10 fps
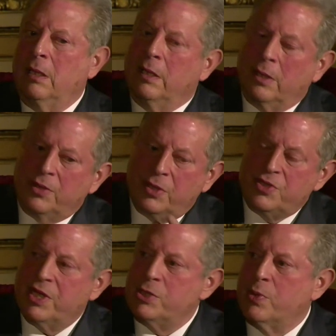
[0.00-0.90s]
You know, 2
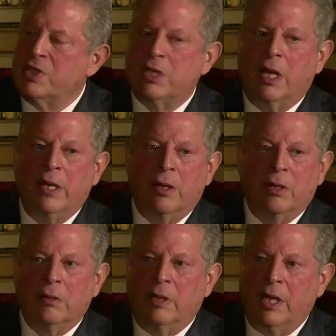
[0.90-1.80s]
centuries
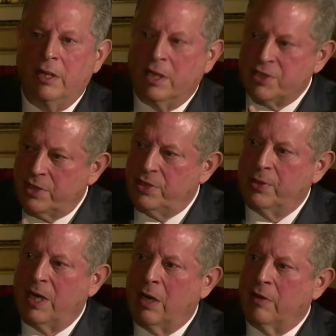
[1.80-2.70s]
later, he does a
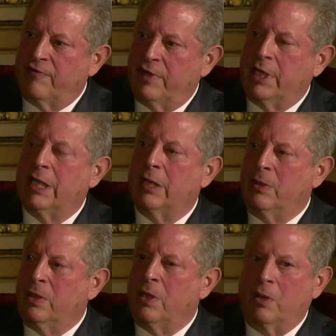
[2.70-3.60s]
2-hour
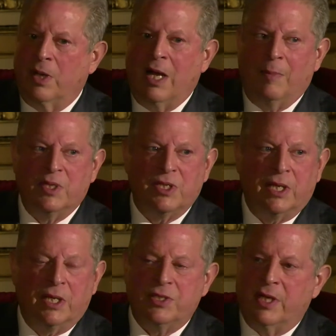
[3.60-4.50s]
video called Common
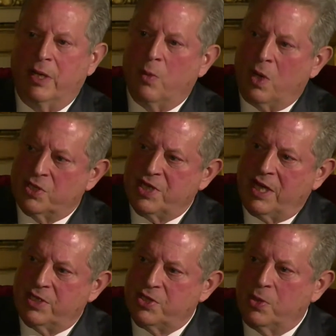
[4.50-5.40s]
Sense, and he walks
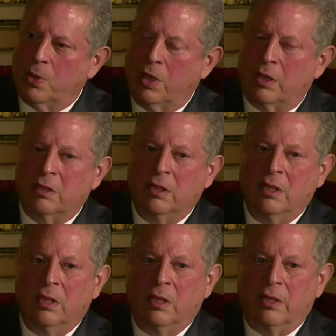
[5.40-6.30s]
out his door to
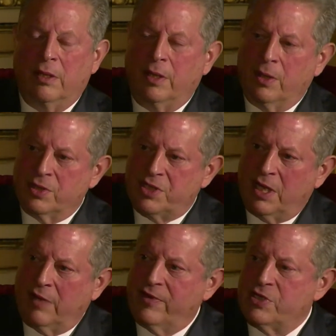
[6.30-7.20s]
the nearest
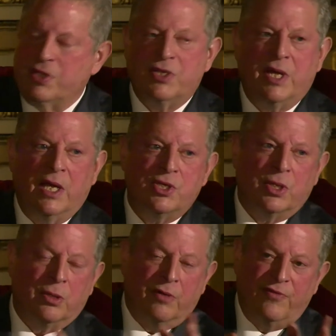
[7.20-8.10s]
television
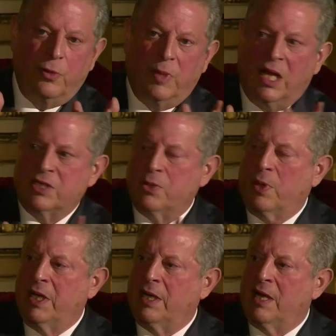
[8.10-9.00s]
station or a few blocks
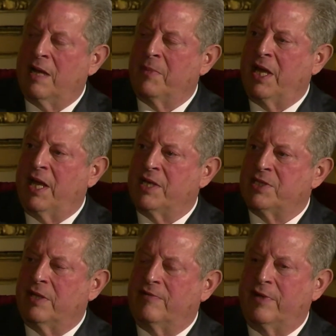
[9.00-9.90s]
away to
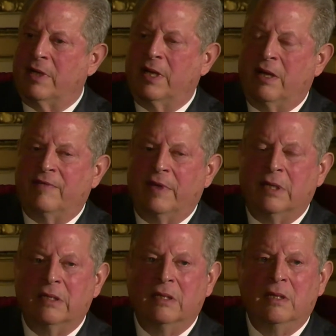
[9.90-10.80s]
Comcast in Philadelphia
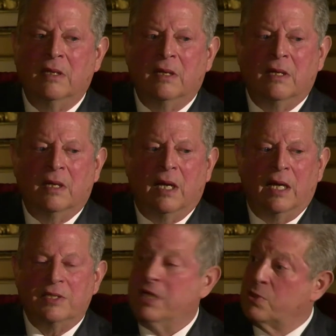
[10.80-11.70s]

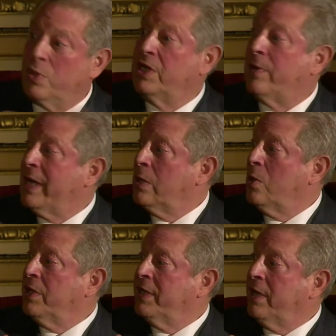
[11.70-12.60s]
and says, "When do I go
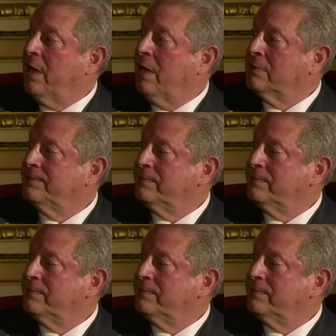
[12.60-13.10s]
on the air?"